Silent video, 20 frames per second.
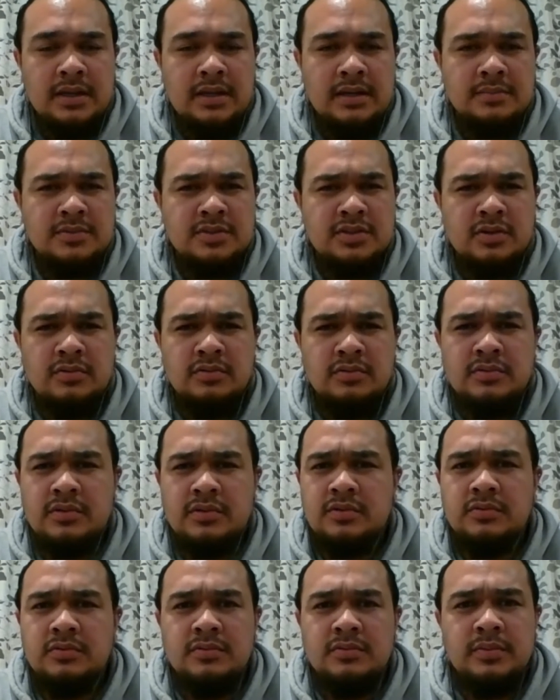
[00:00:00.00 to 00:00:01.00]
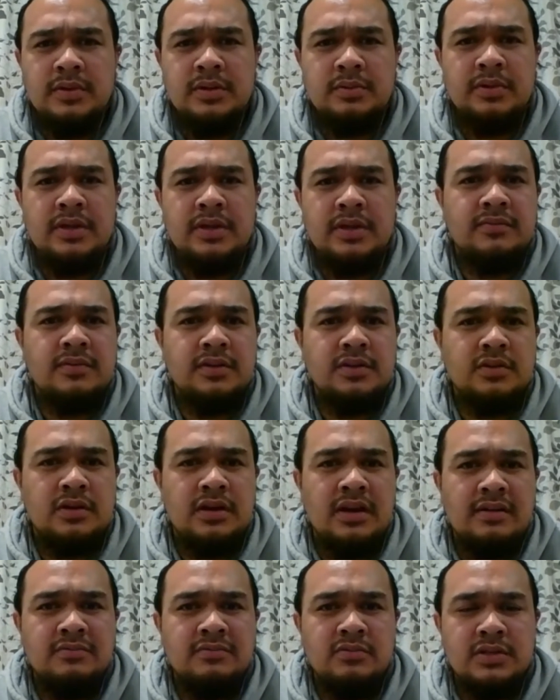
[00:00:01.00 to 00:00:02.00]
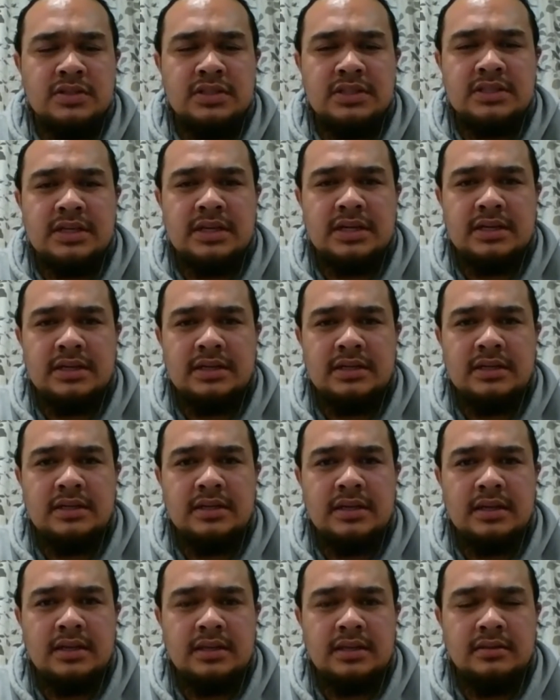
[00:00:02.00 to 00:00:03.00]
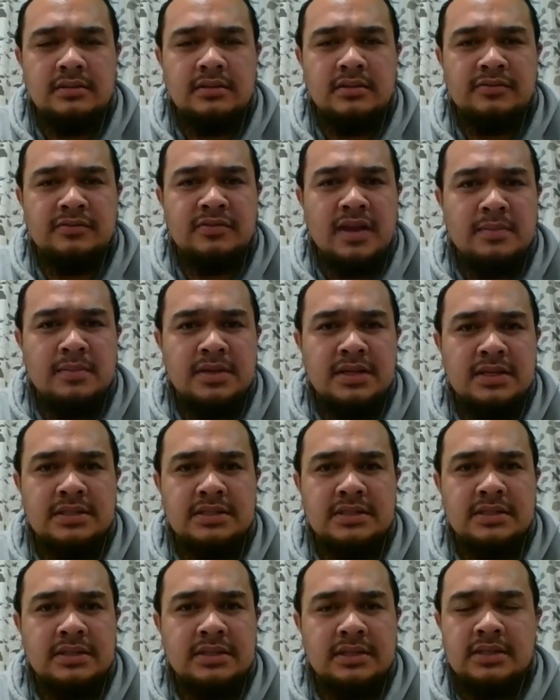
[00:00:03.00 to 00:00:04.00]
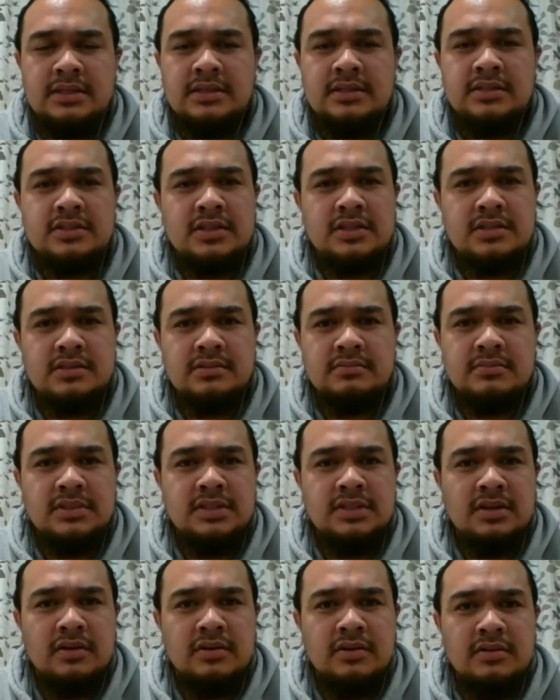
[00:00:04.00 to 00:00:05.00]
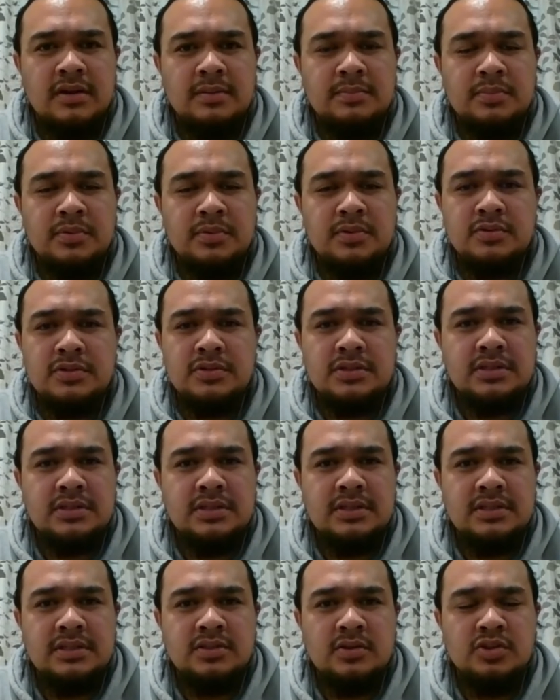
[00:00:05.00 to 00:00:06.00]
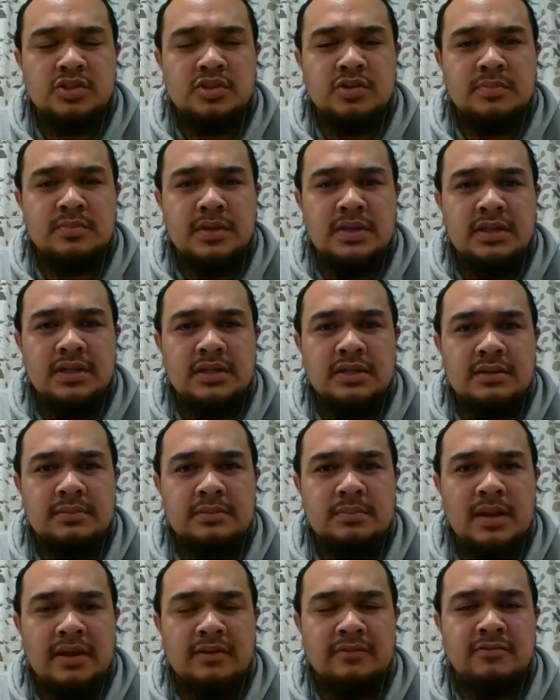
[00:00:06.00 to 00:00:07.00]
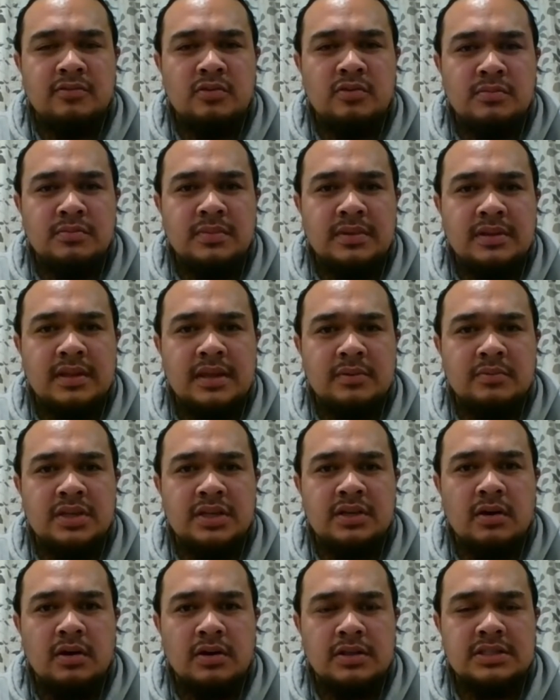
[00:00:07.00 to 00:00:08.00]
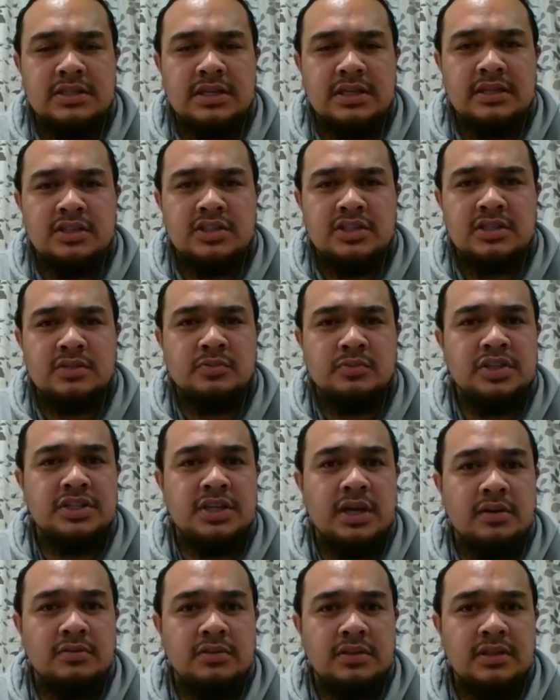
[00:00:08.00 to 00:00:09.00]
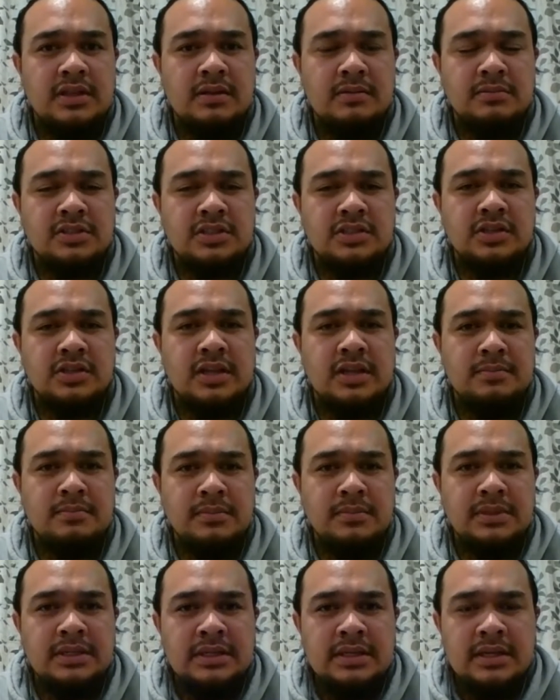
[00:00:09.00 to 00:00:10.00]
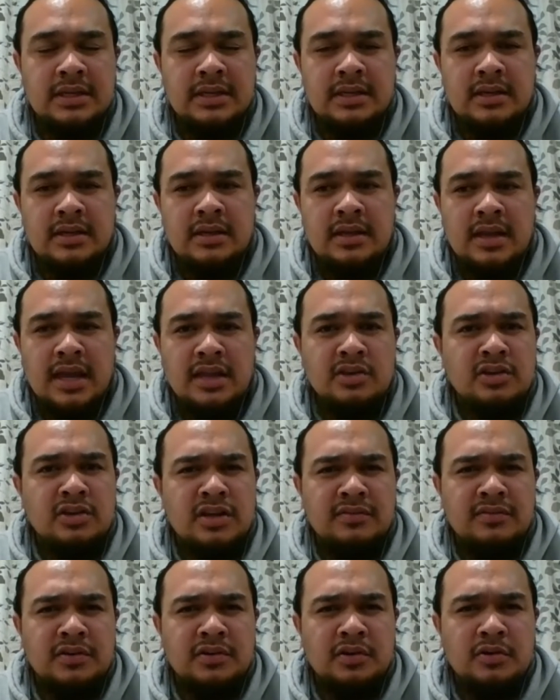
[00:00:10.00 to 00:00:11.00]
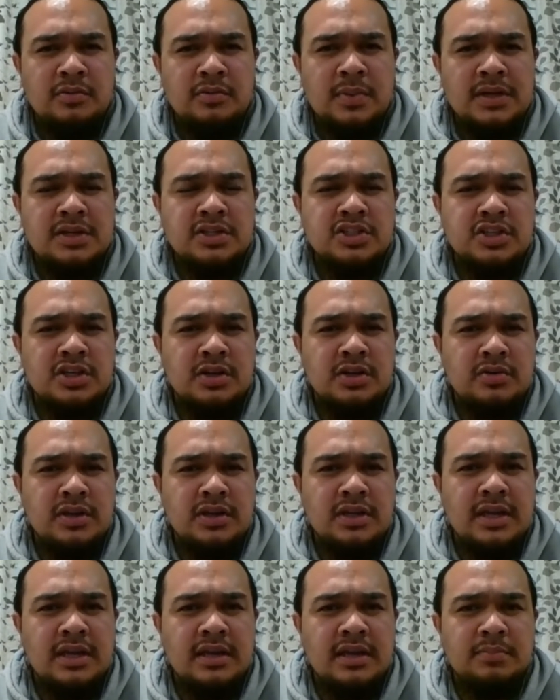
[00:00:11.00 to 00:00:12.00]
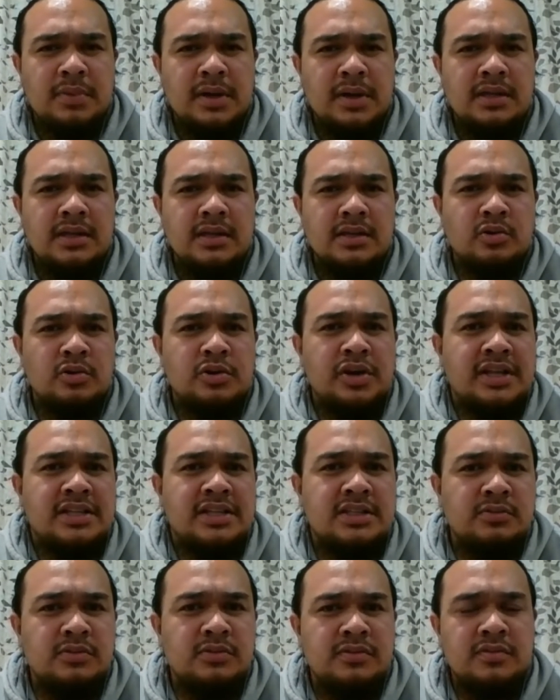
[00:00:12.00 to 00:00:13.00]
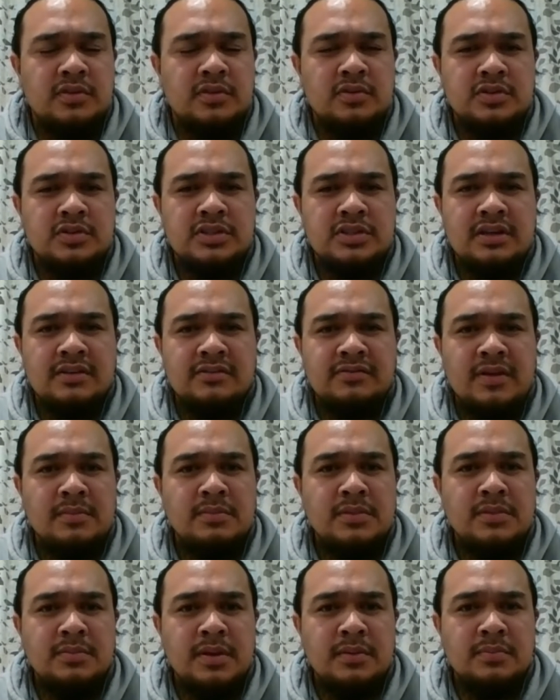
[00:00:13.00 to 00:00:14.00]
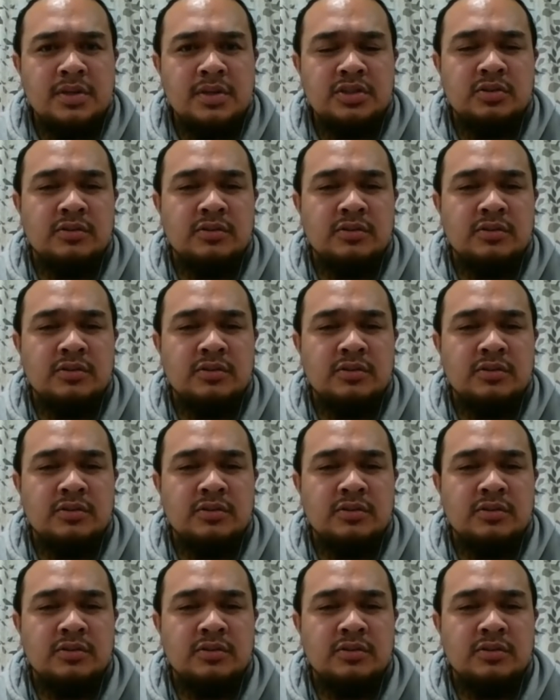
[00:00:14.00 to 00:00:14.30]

So wherever your loved ones are and your families, just, abuse the social media platform that we got and just reach out to them. And you never know, by sharing and by connecting with those family members or